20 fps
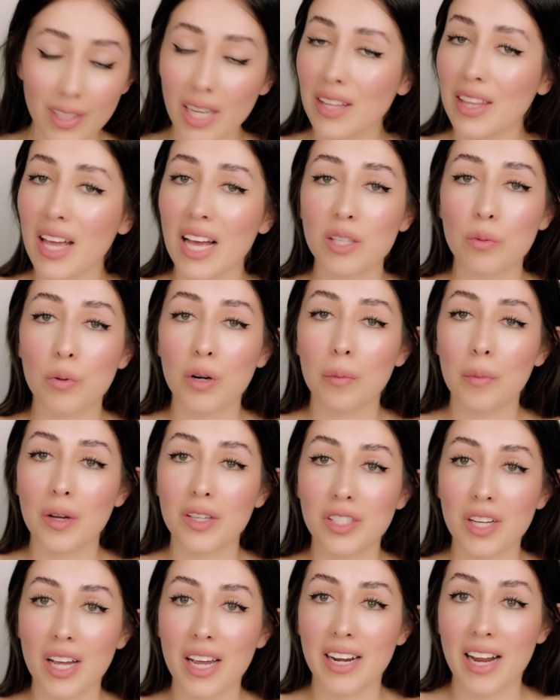And that's pretty
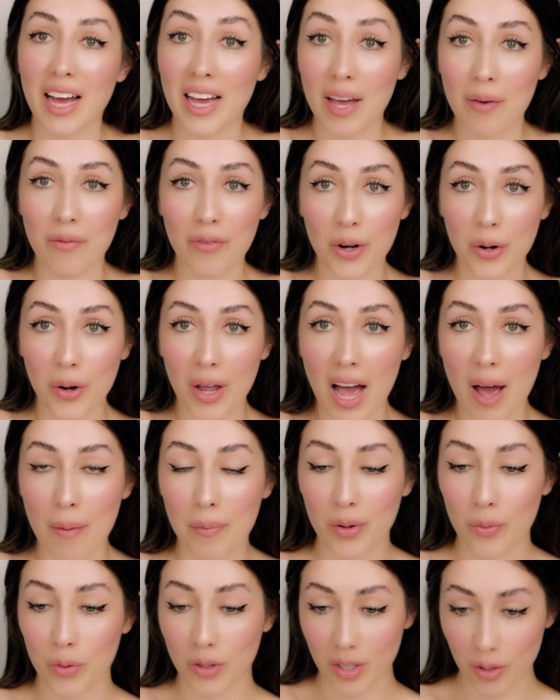much it. I am very
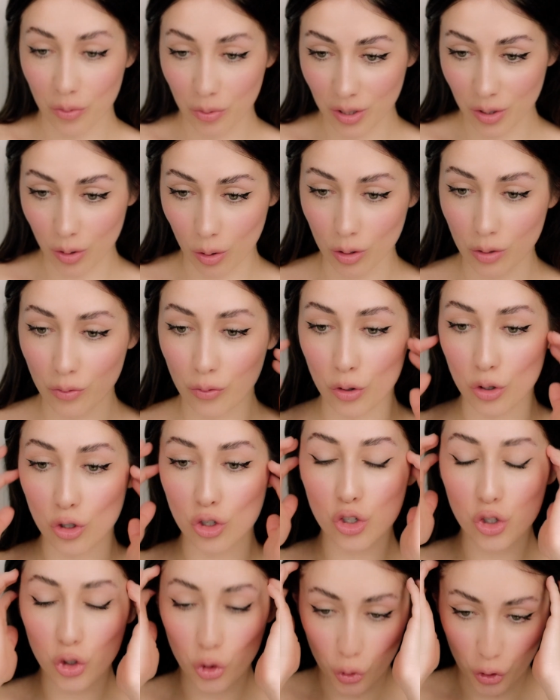happy with the results for
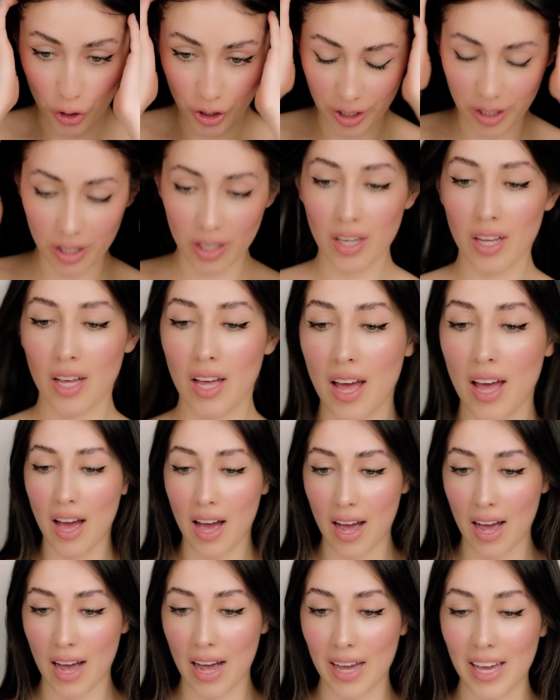sure.
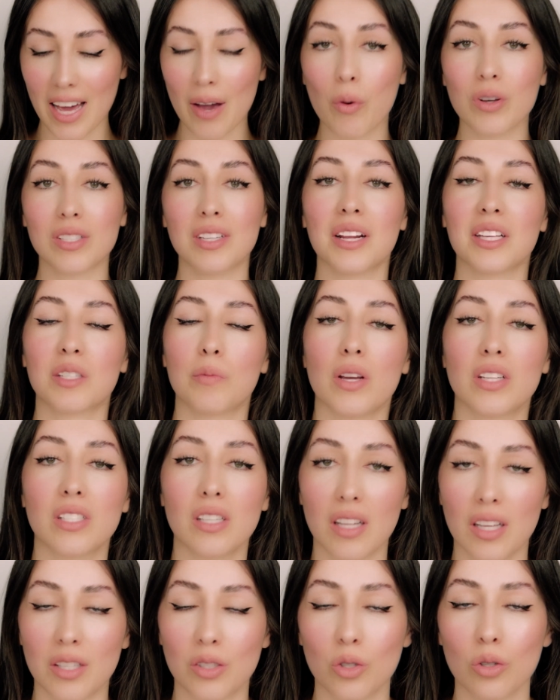I wasn't
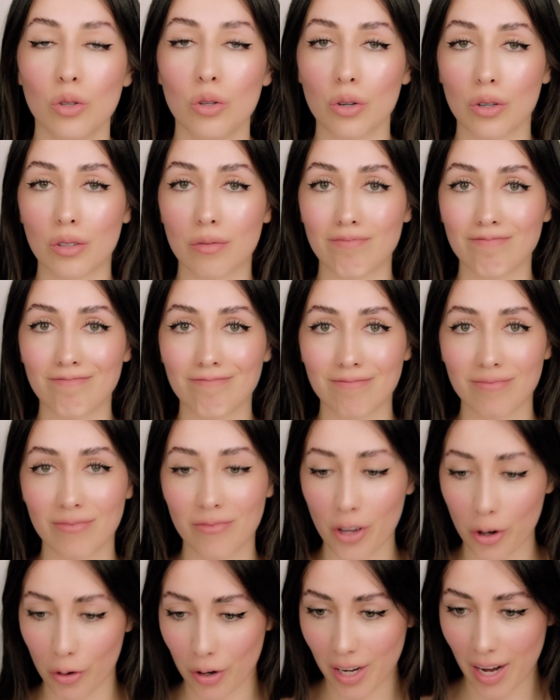expecting it to look
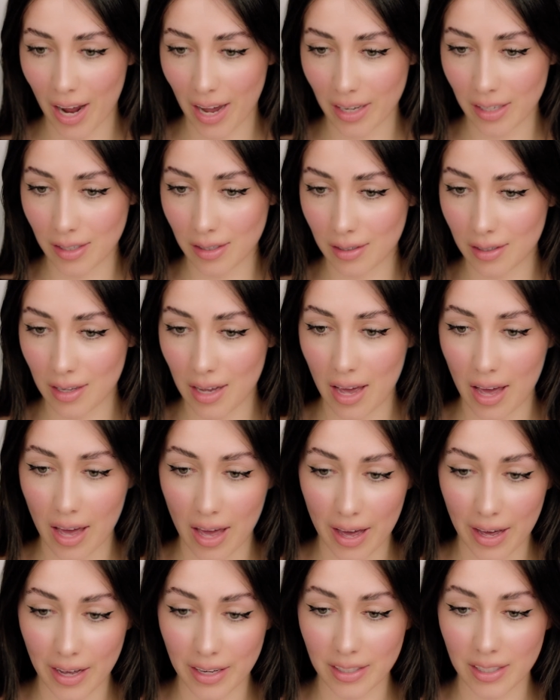very nice,
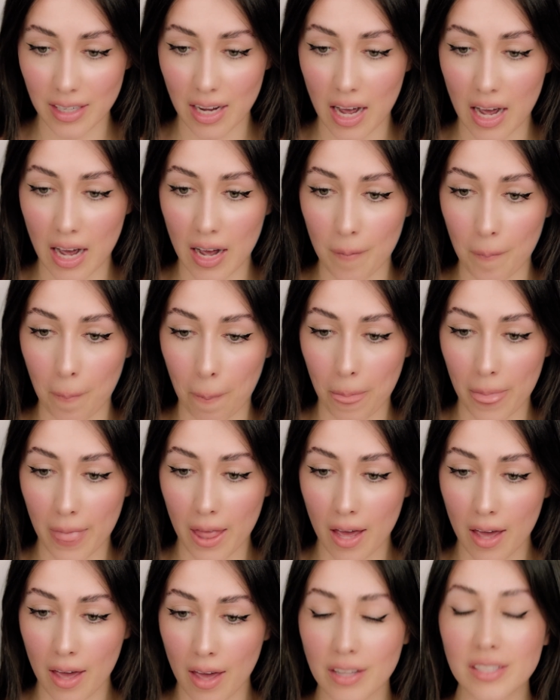and
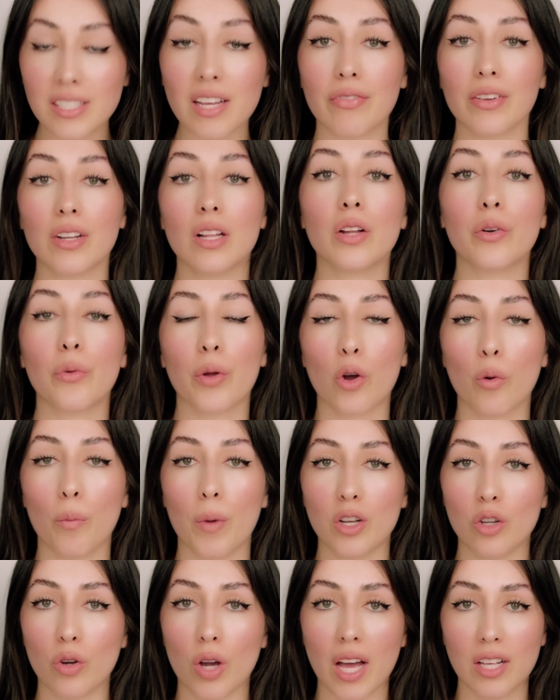definitely
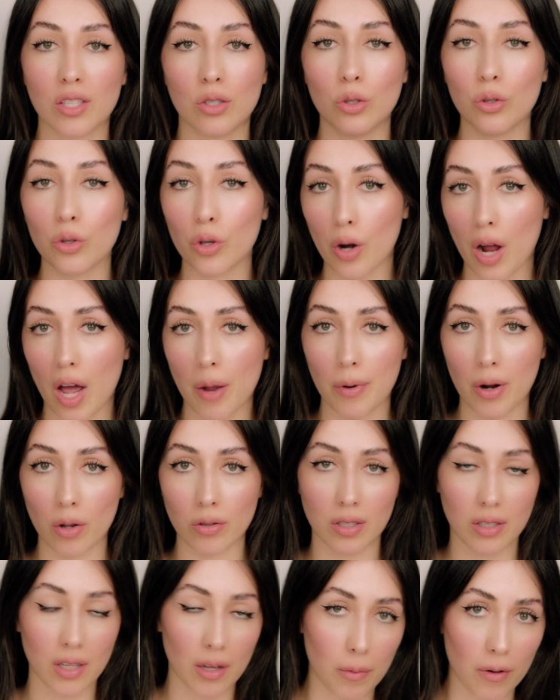recommend you guys to do your
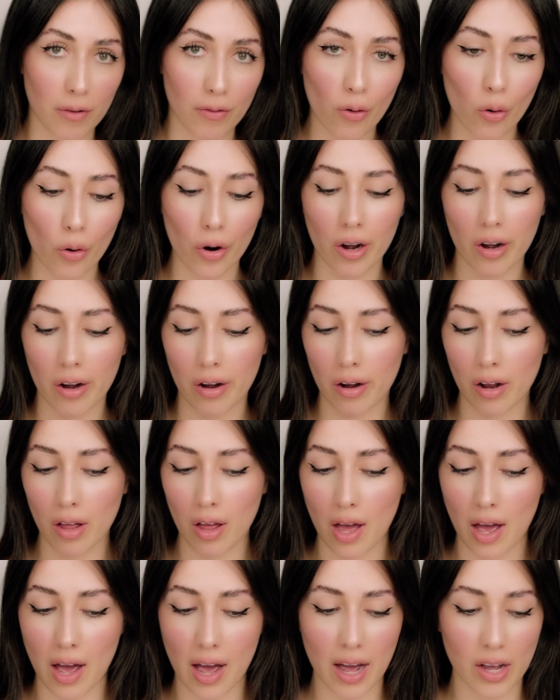eyebrows the day before,
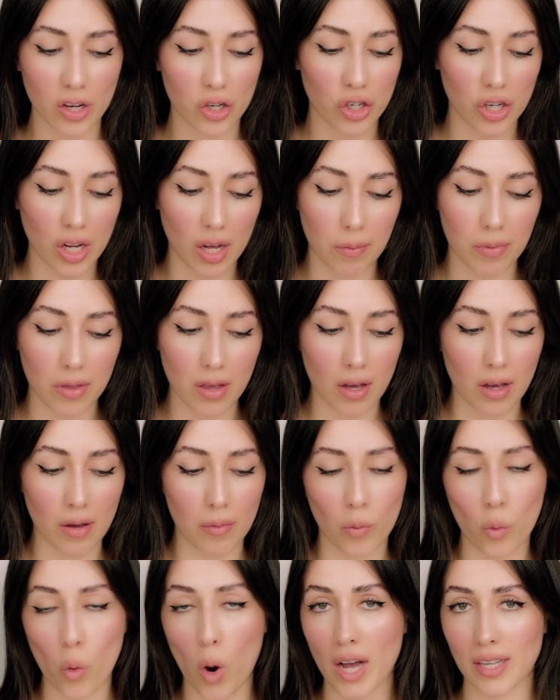shape
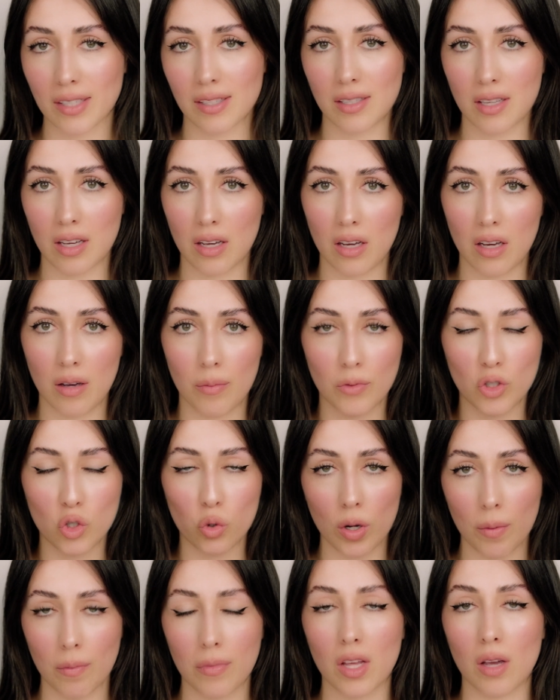them, wax them,
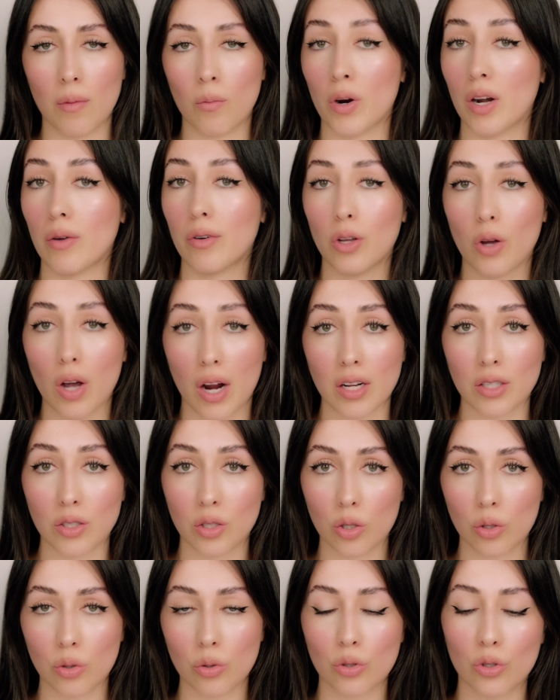trim them, whatever you gotta
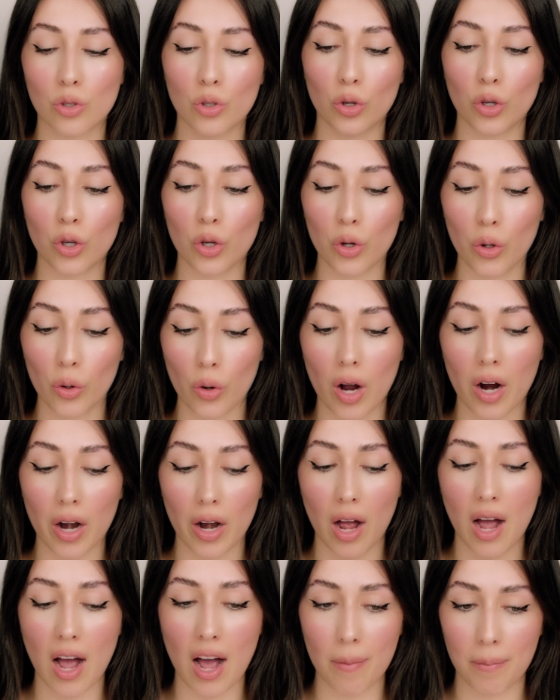do, so you
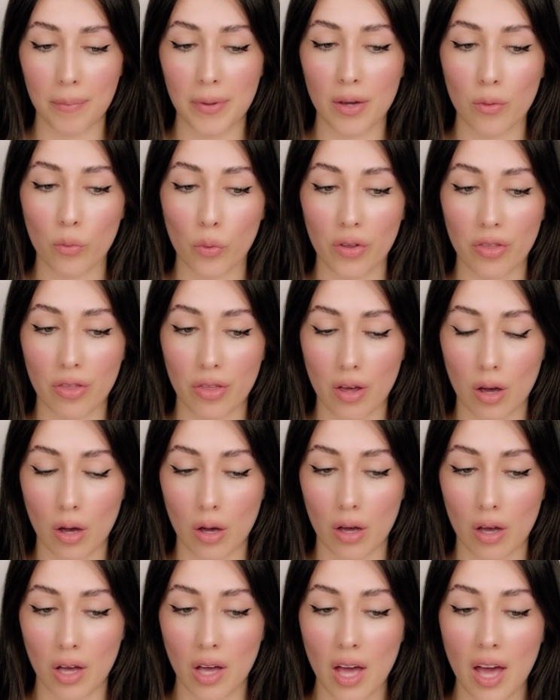are happy with
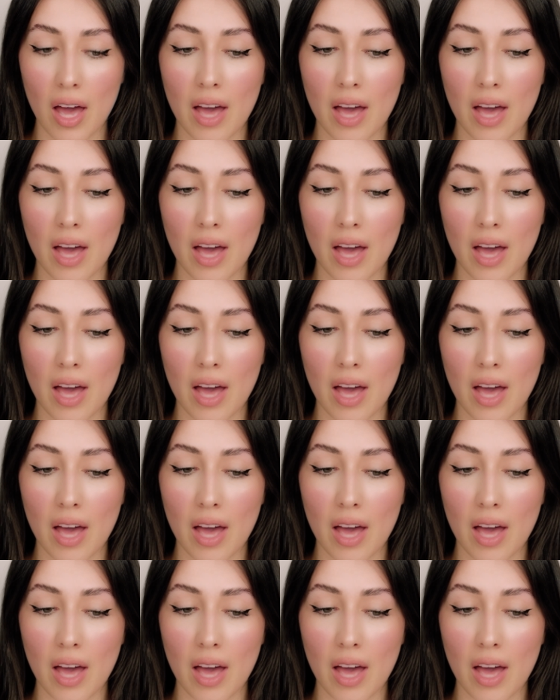the